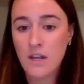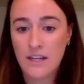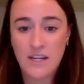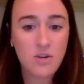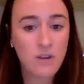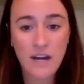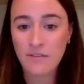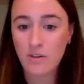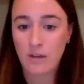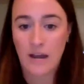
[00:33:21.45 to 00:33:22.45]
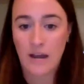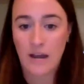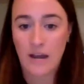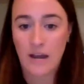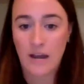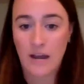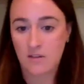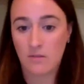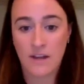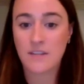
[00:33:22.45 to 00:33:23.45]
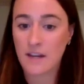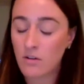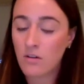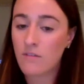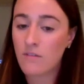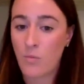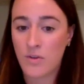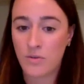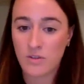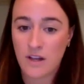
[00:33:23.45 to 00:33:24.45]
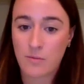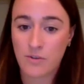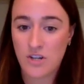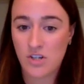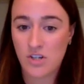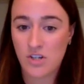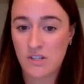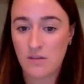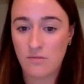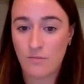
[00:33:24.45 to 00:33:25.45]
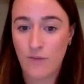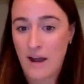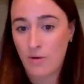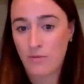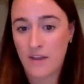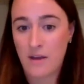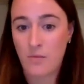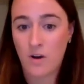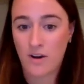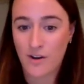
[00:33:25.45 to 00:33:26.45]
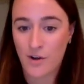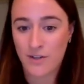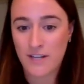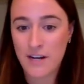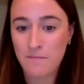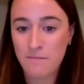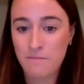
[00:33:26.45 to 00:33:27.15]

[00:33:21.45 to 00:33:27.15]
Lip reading: Can you kind of elaborate just the life cycle of what those collaborations and how they work on your side?